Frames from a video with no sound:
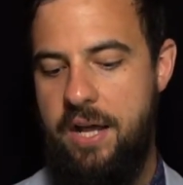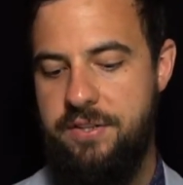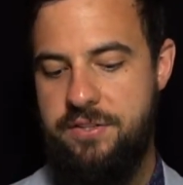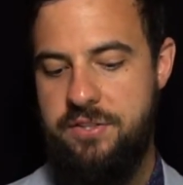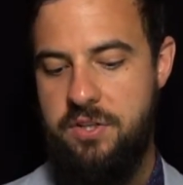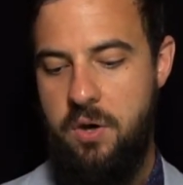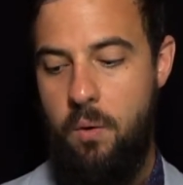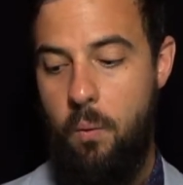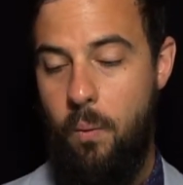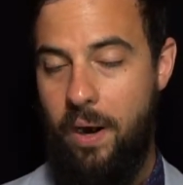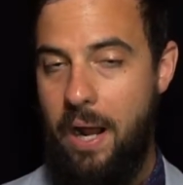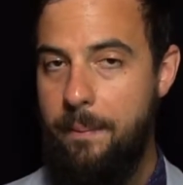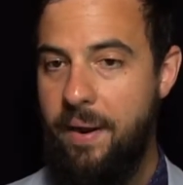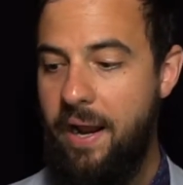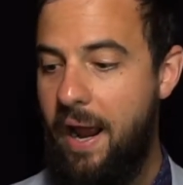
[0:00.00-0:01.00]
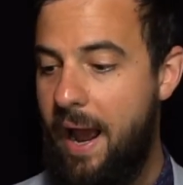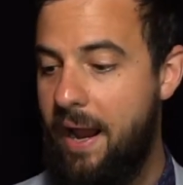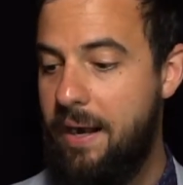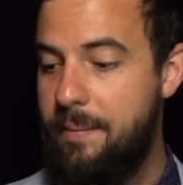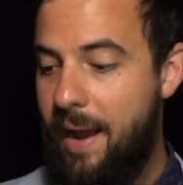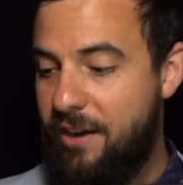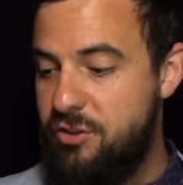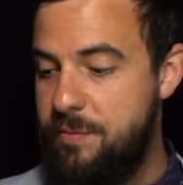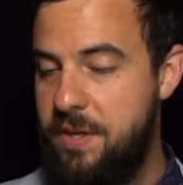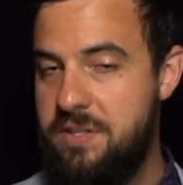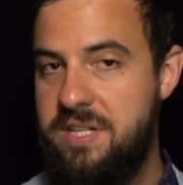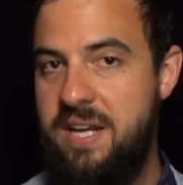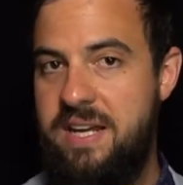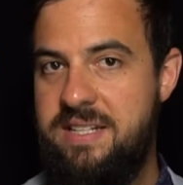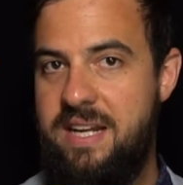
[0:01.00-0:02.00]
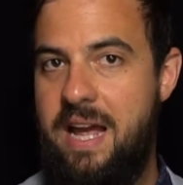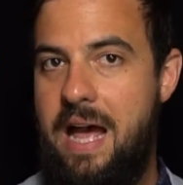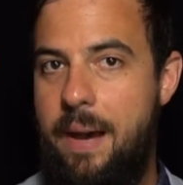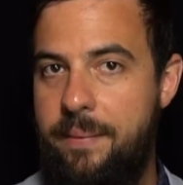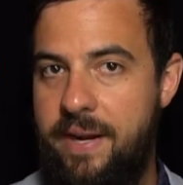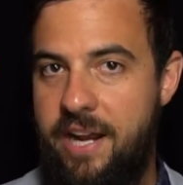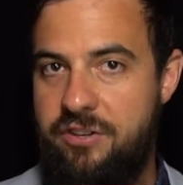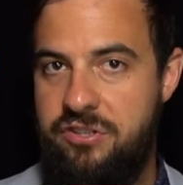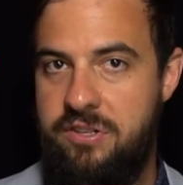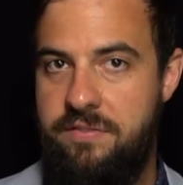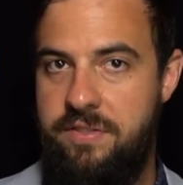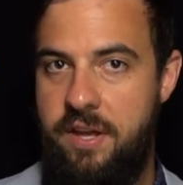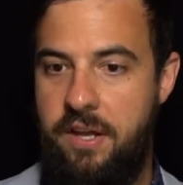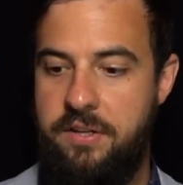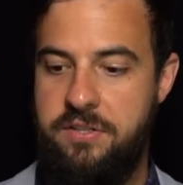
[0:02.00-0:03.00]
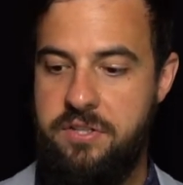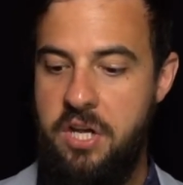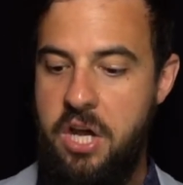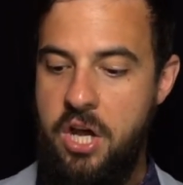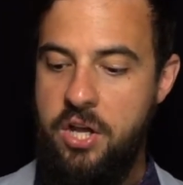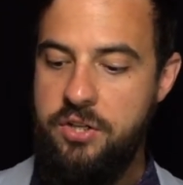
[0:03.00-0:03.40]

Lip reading: So what I'm going to actually be using is a combination of things.